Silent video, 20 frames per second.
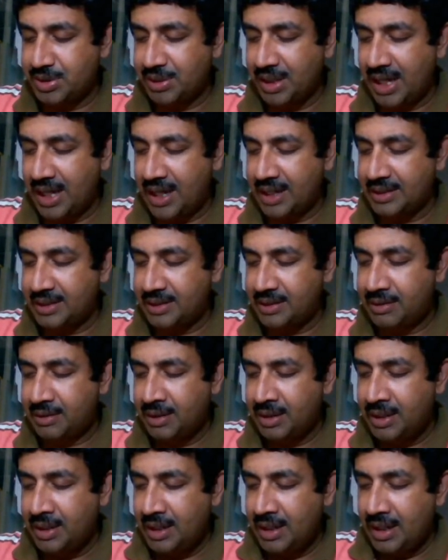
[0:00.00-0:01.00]
together
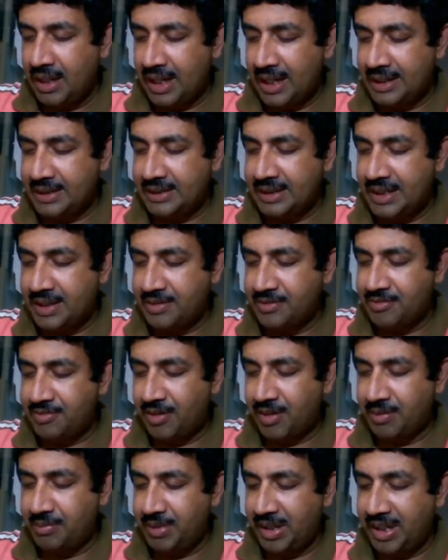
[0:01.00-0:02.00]
and then
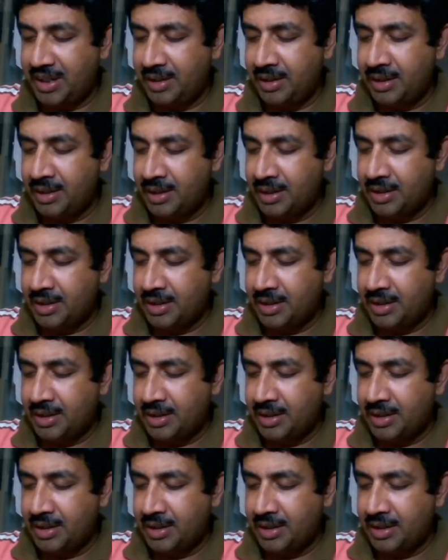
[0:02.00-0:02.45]
forming